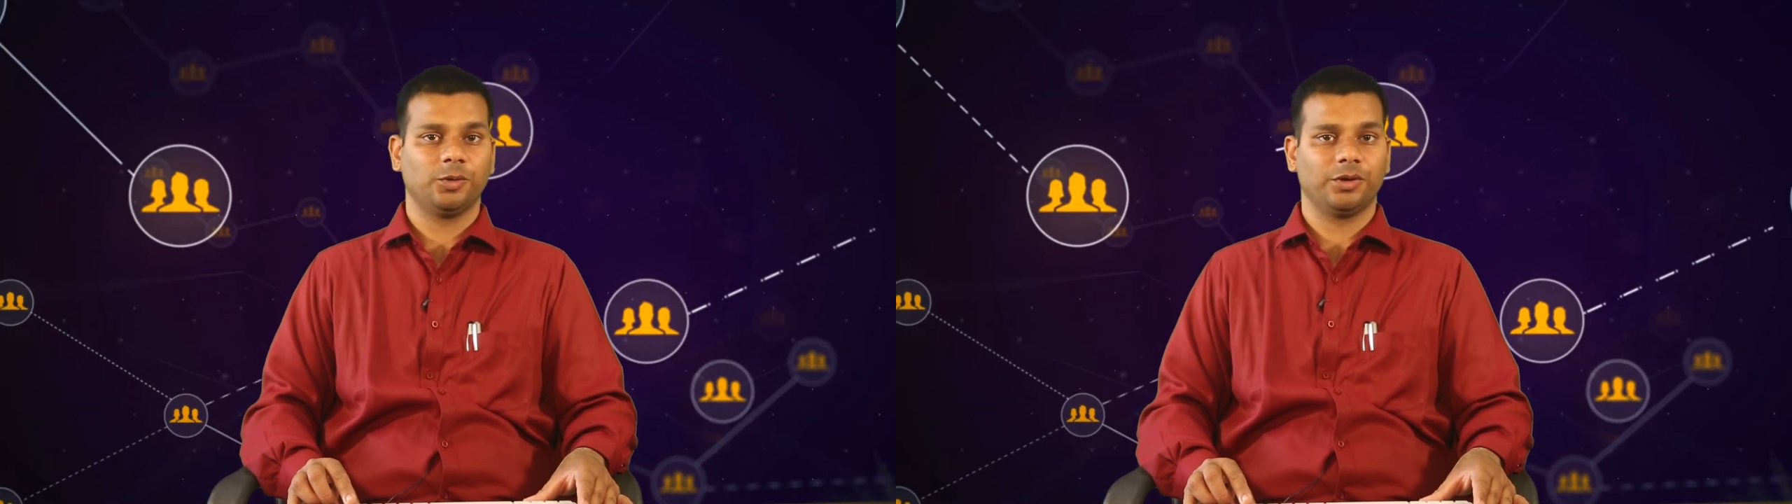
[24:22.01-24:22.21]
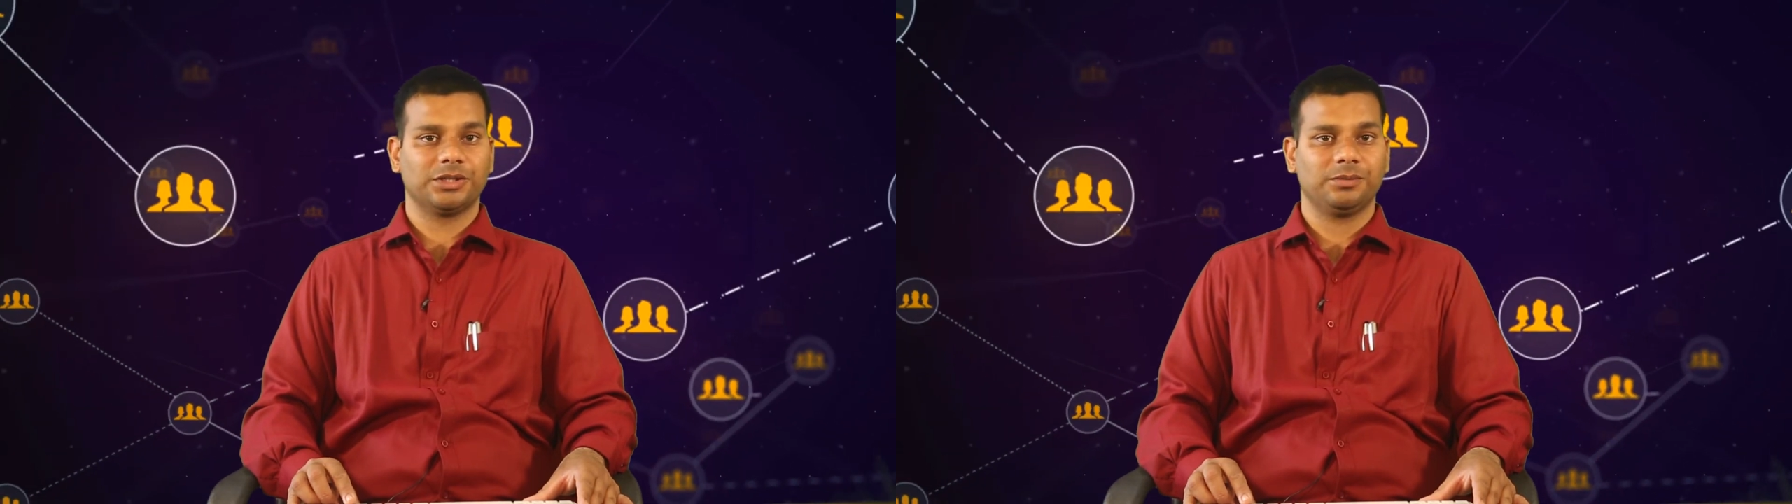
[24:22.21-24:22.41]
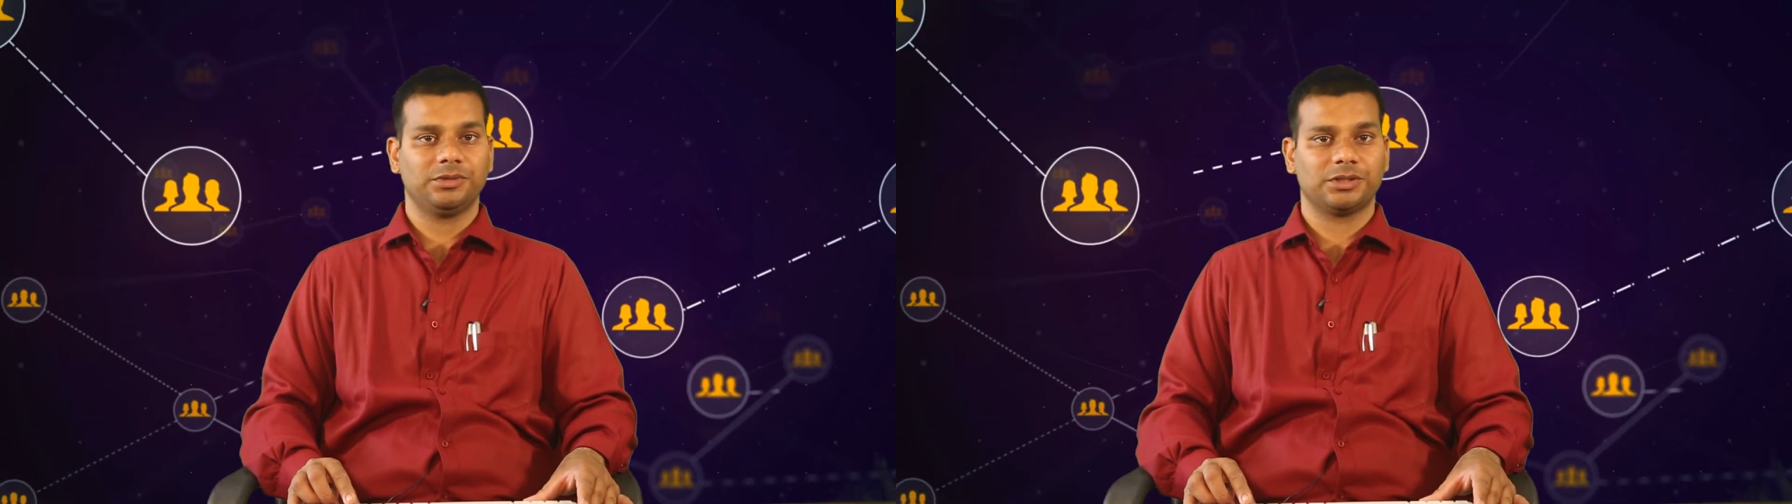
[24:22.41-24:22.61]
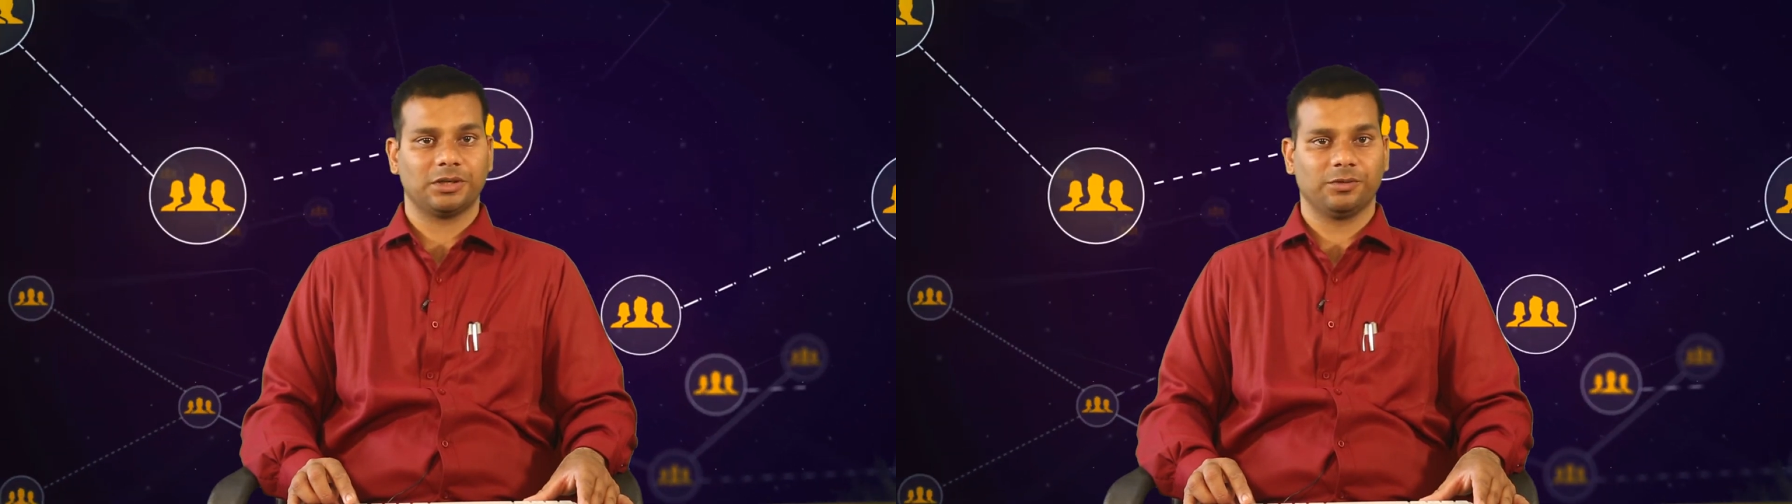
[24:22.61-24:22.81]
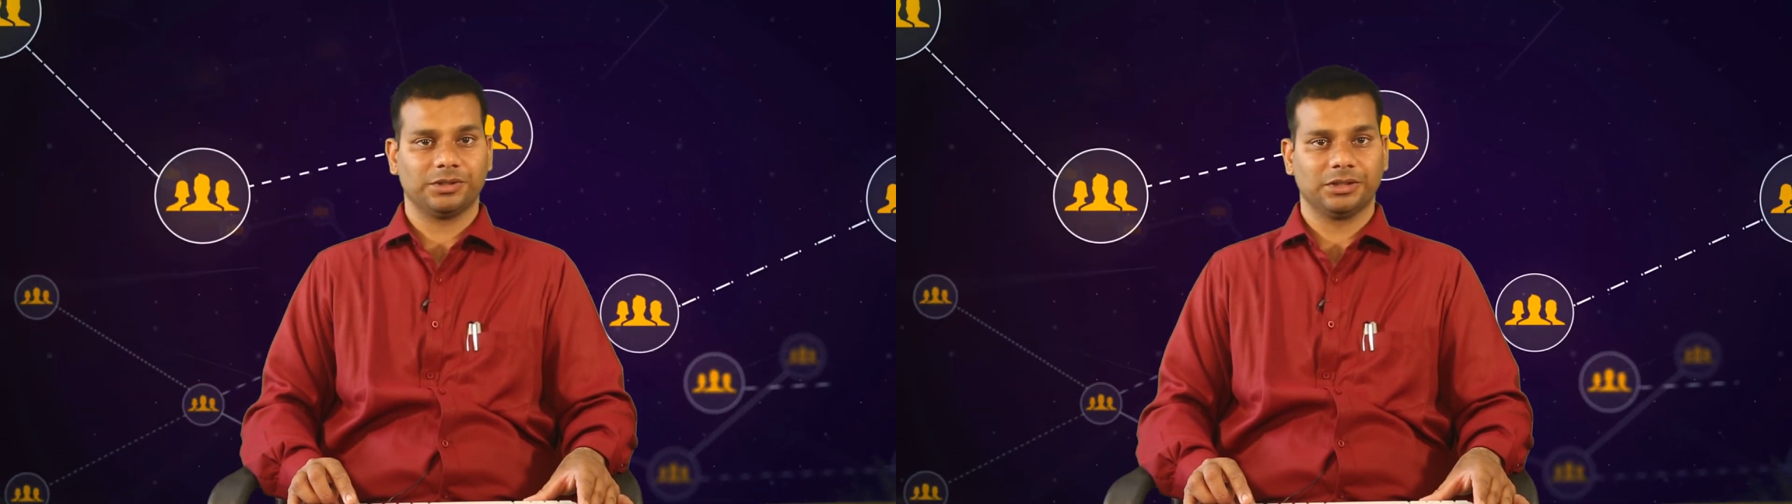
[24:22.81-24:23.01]
tourism
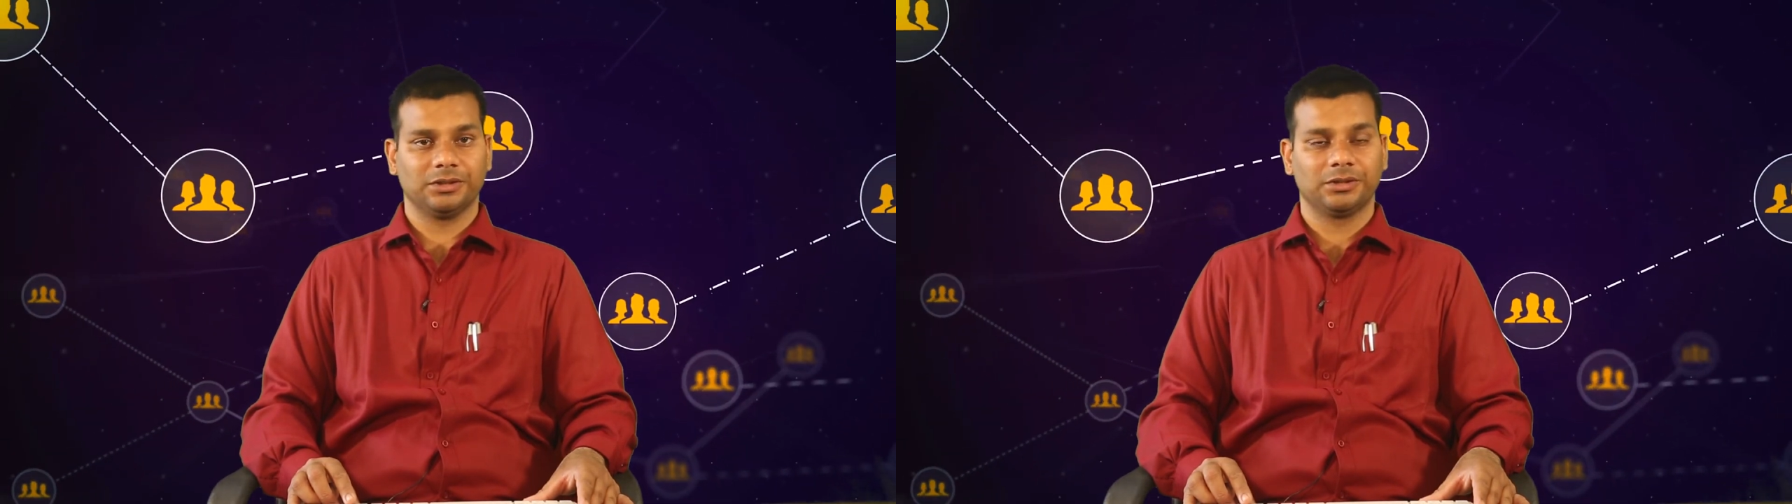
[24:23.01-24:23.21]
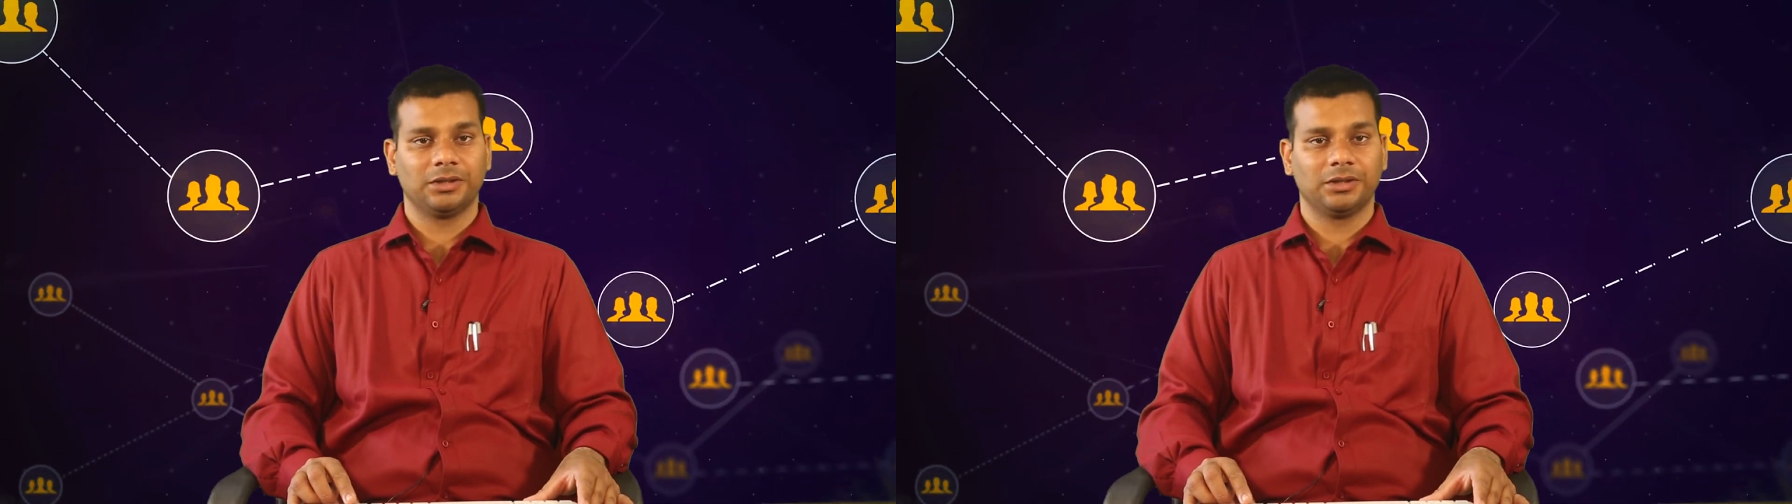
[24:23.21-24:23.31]
services.